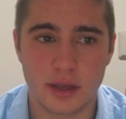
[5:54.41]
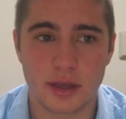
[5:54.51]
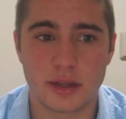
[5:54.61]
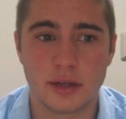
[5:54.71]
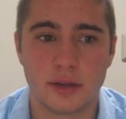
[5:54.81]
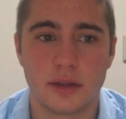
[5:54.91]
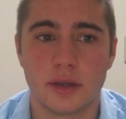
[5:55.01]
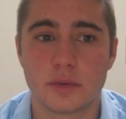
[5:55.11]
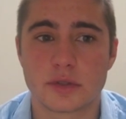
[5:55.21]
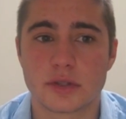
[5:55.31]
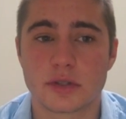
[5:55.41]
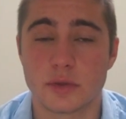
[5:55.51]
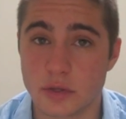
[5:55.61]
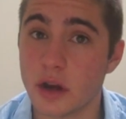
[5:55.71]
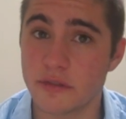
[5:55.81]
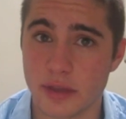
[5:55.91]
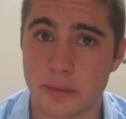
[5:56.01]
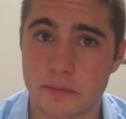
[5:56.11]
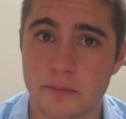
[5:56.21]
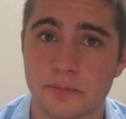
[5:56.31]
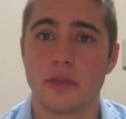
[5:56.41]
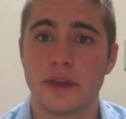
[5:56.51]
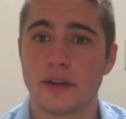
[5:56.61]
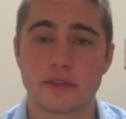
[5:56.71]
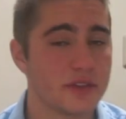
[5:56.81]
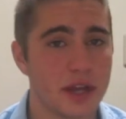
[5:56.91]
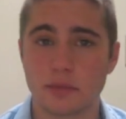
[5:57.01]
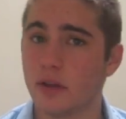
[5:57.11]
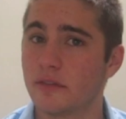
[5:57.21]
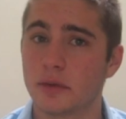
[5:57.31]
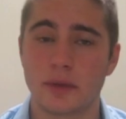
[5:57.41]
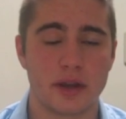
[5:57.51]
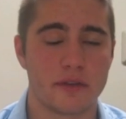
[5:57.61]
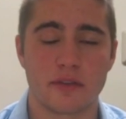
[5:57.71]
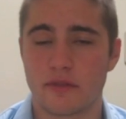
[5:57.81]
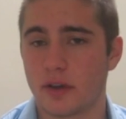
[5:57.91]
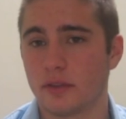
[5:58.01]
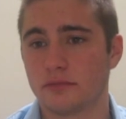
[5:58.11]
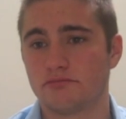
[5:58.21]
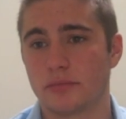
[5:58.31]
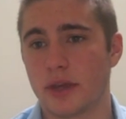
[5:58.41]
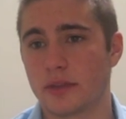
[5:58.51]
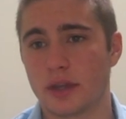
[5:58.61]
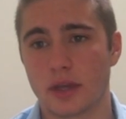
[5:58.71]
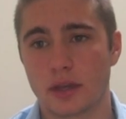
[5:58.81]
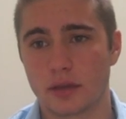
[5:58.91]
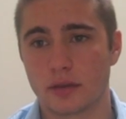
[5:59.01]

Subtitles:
And it was hard for them. They never stopped loving me. I never felt that they